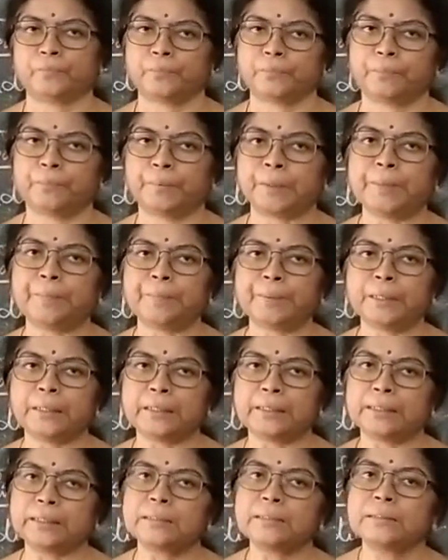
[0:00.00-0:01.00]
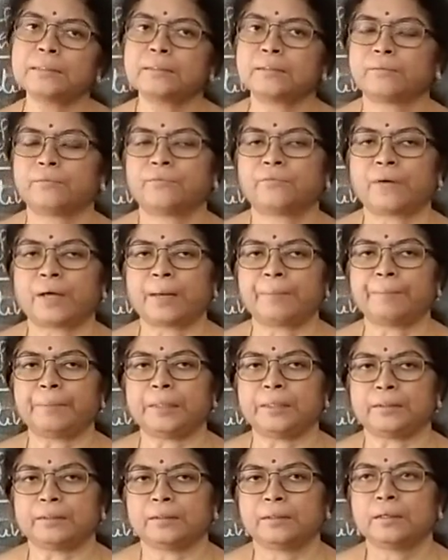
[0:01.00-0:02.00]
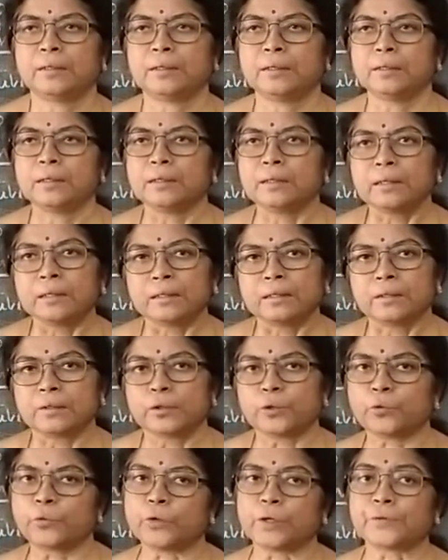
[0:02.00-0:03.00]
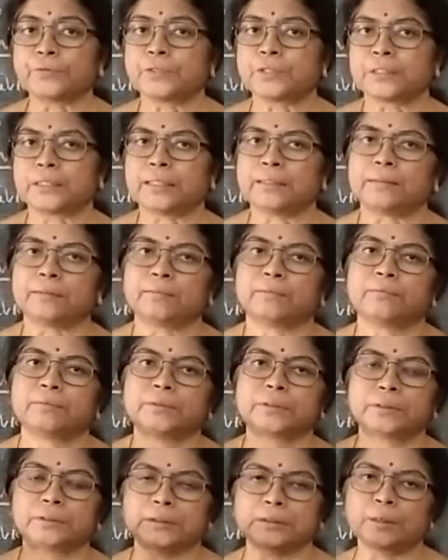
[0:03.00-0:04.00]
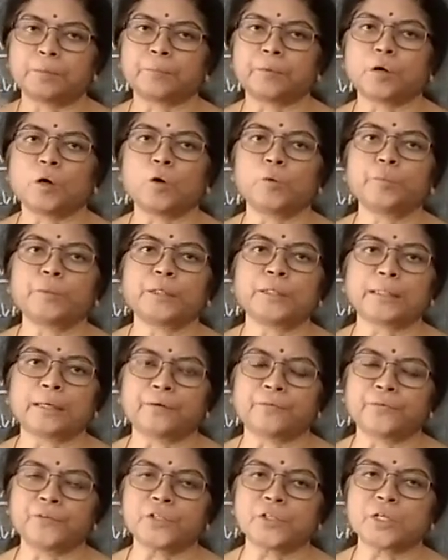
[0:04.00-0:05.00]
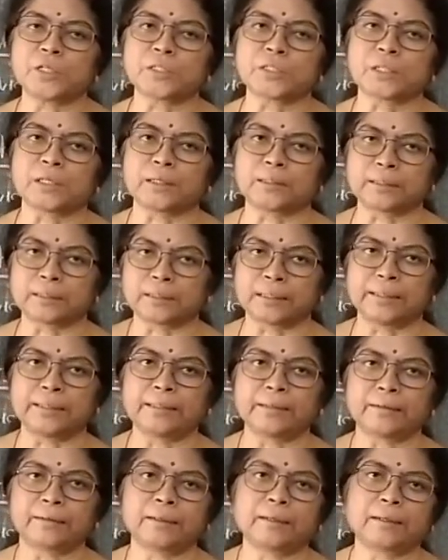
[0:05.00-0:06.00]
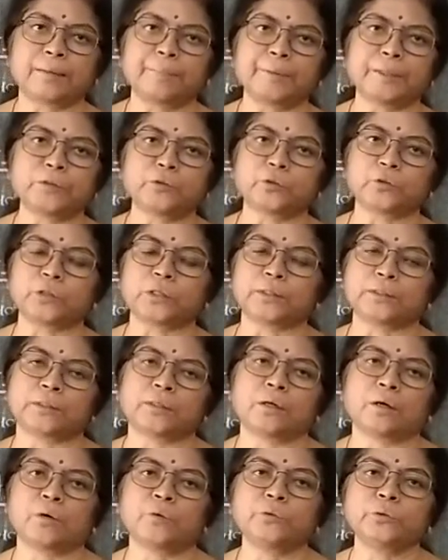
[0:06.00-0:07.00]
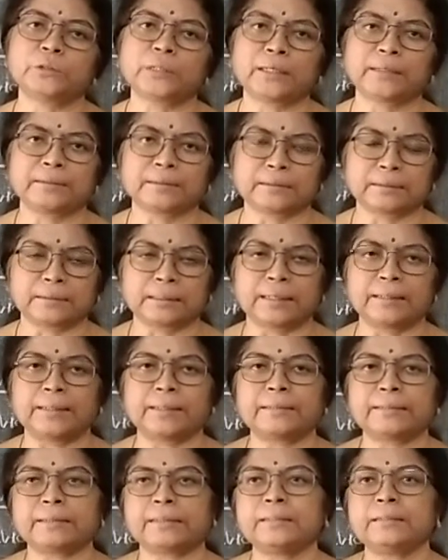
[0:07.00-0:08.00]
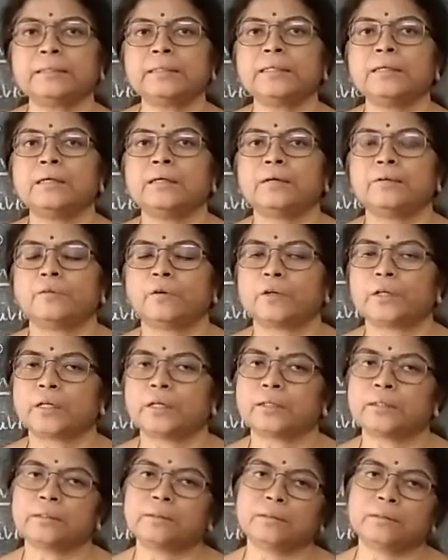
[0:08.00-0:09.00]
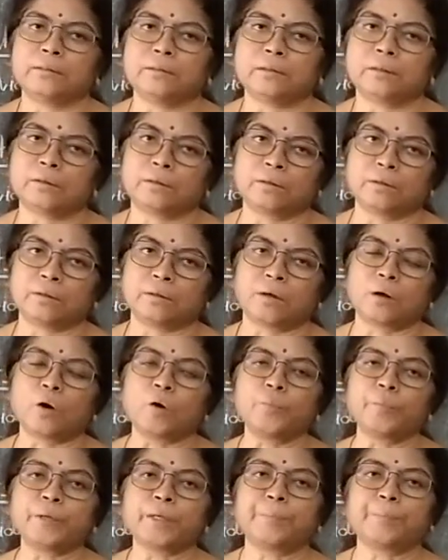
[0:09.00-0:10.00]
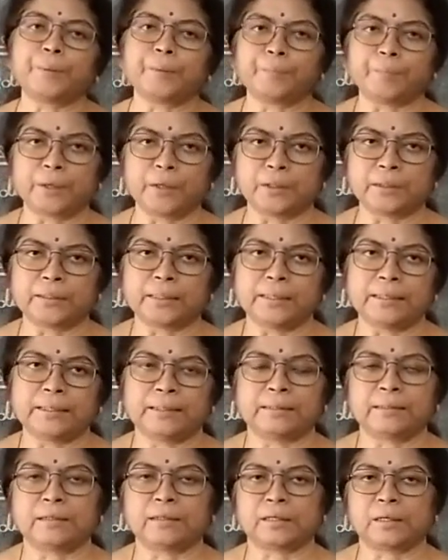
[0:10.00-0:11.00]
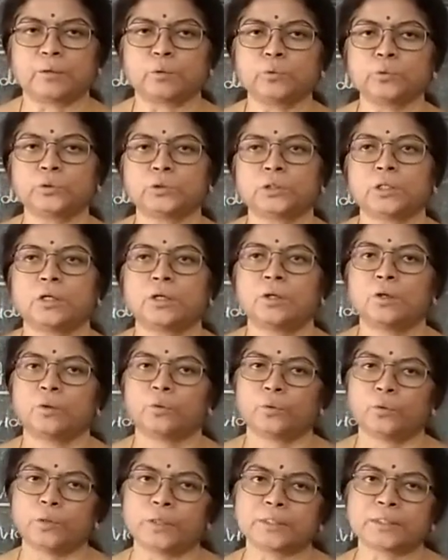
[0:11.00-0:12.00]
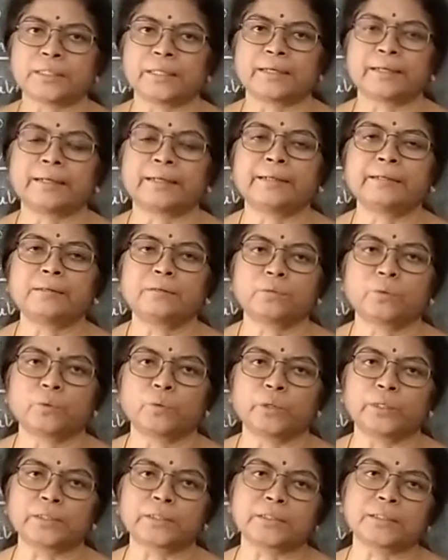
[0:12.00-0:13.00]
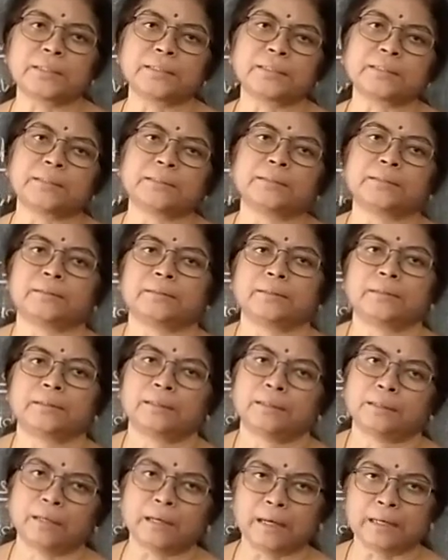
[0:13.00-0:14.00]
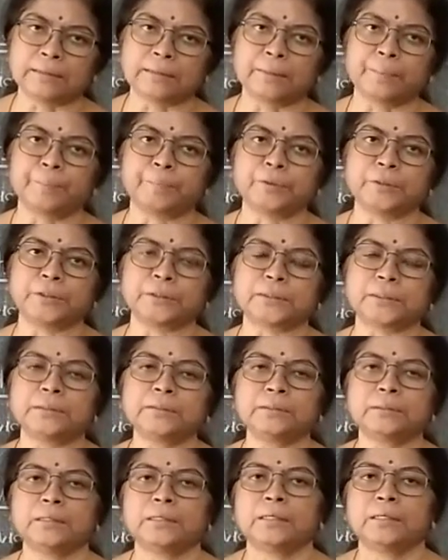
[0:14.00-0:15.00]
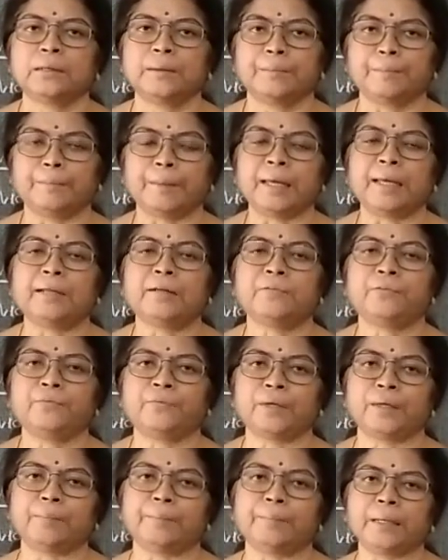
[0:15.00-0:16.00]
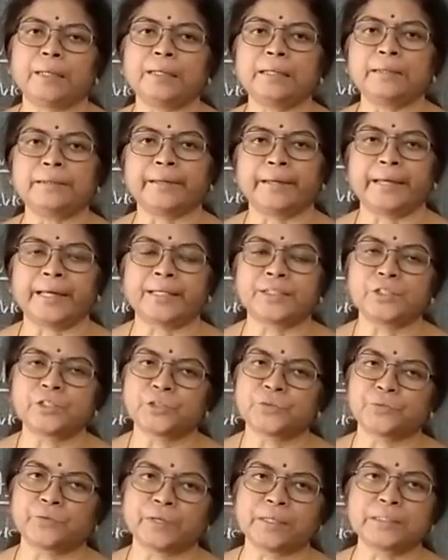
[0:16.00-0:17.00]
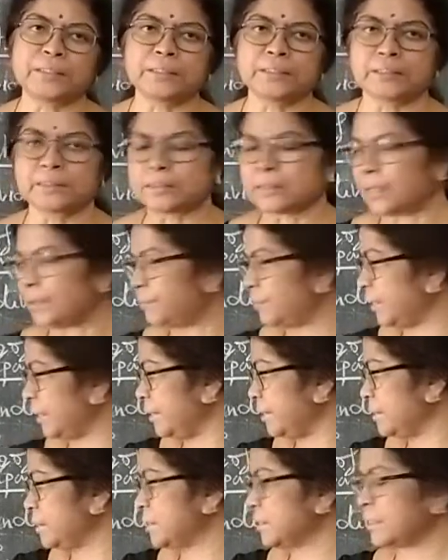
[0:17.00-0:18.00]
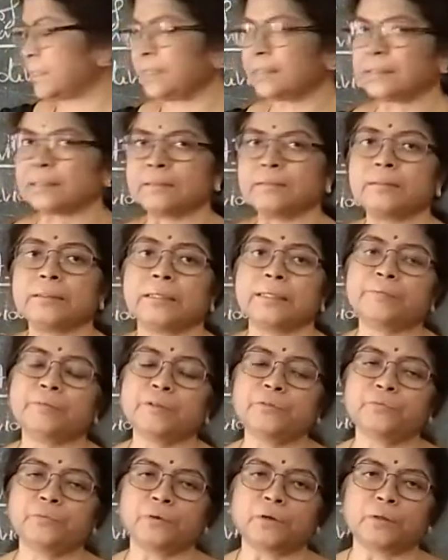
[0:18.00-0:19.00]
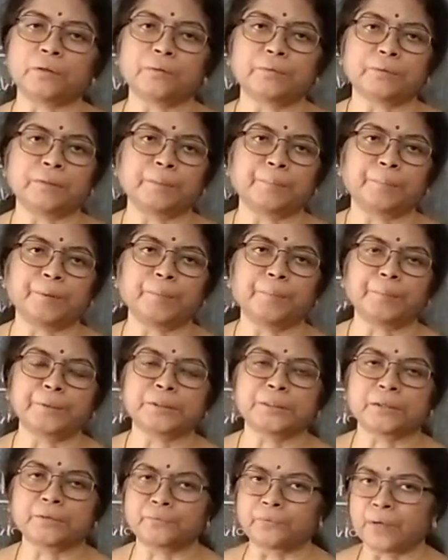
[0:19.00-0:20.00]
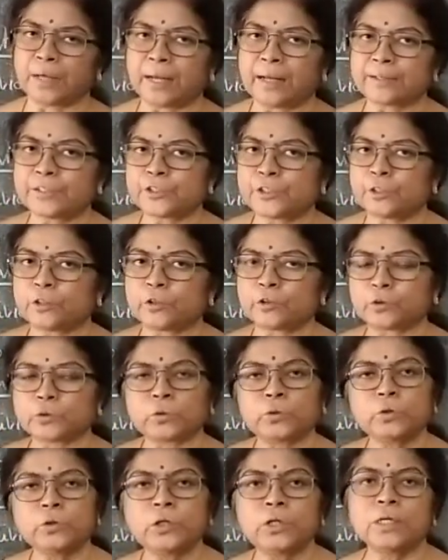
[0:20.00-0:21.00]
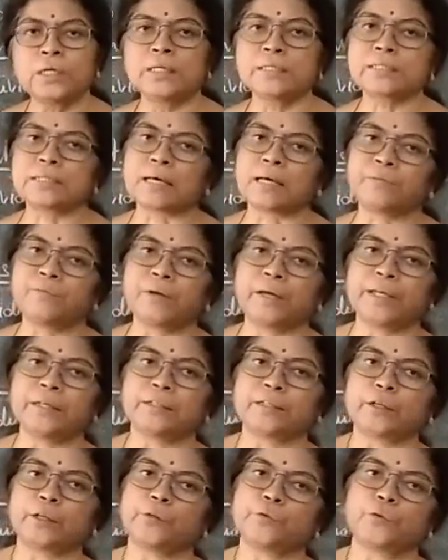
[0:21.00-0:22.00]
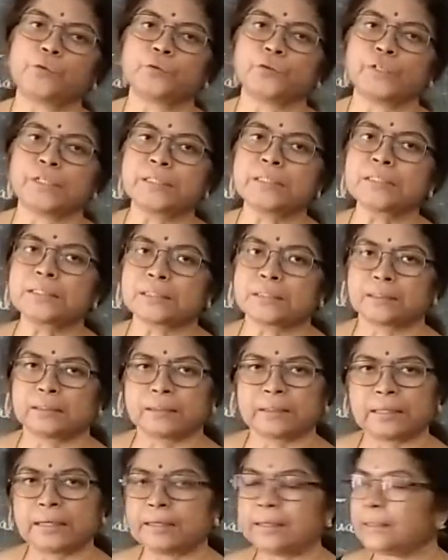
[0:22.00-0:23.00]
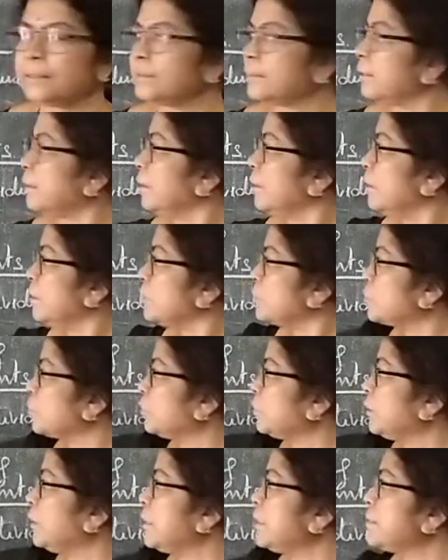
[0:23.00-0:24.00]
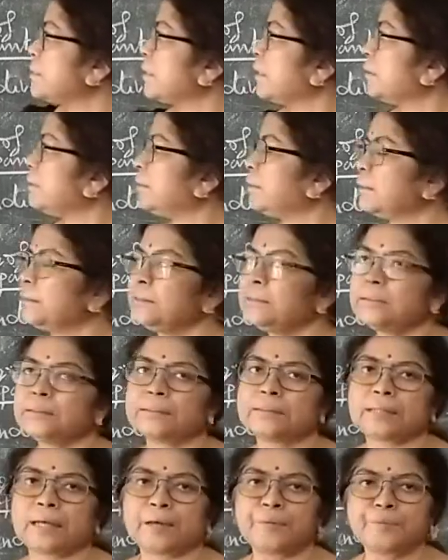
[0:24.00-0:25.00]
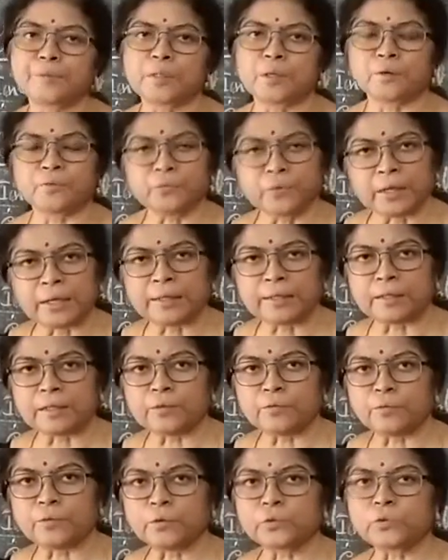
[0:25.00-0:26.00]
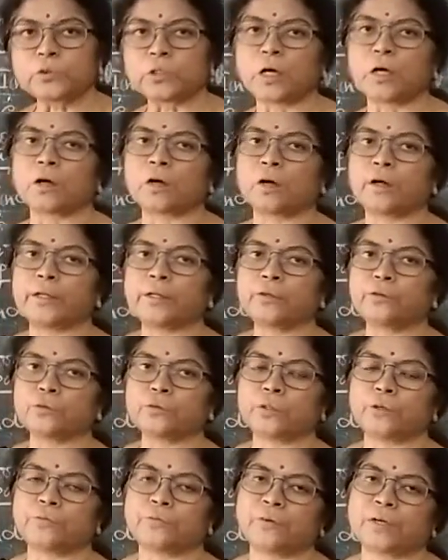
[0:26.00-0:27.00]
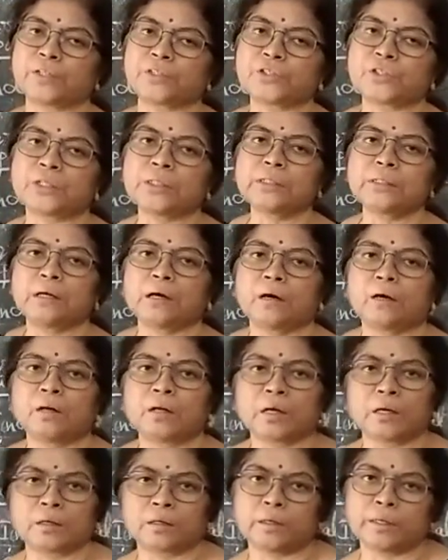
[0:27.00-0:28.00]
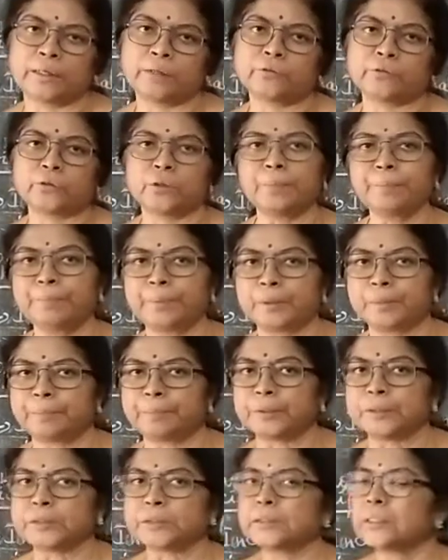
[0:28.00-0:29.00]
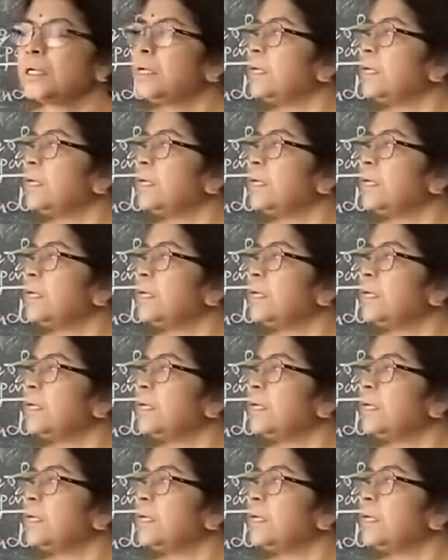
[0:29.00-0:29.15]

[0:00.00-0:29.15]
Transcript: people in a family. You would have seen some government officials are coming to the house and conducting what are how many people are there in the house, who is the head, who is the other person, male, female, age wise survey is taken. Even for the purpose of election also, survey interview is conducted. So, these are the types of interviews according to the function or according to the purpose.